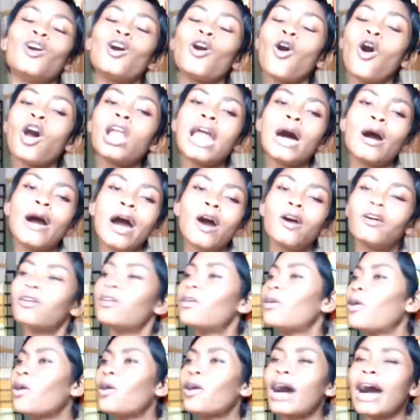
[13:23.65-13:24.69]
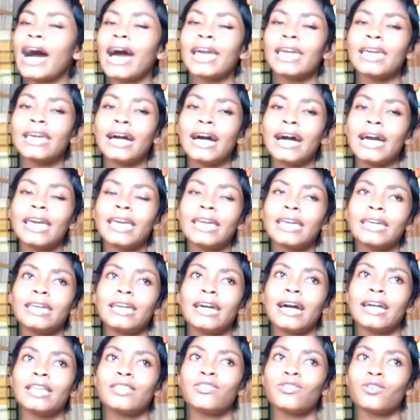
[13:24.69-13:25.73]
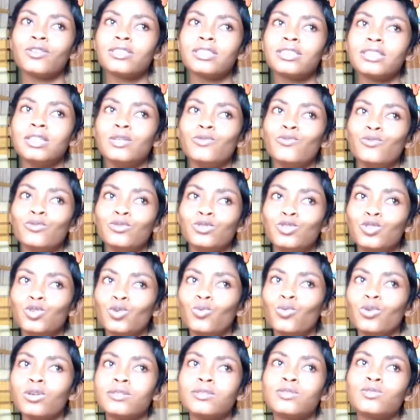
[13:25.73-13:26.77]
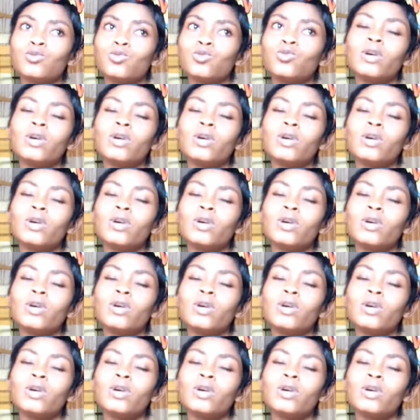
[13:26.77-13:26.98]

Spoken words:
All I thought he would do was to